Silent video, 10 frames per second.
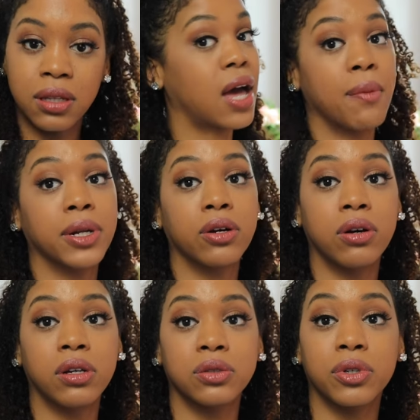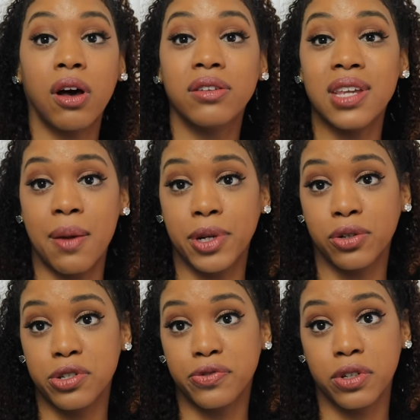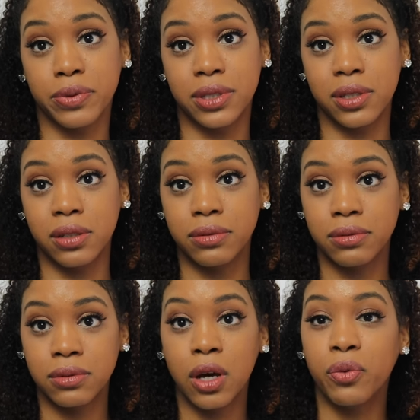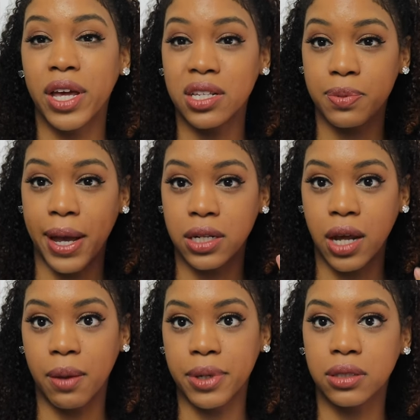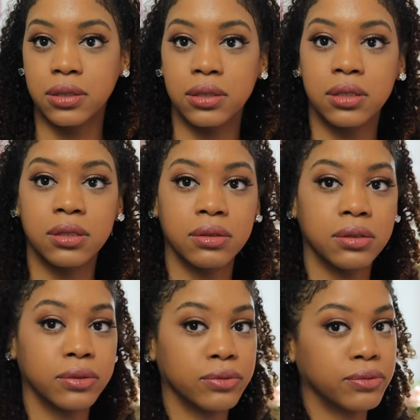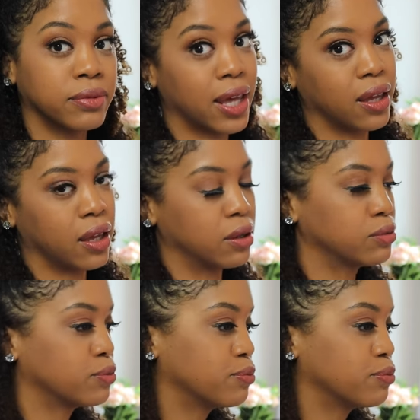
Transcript: Diamond Girls, we're called Diamond Girls for a reason. We expect diamonds. Thank you.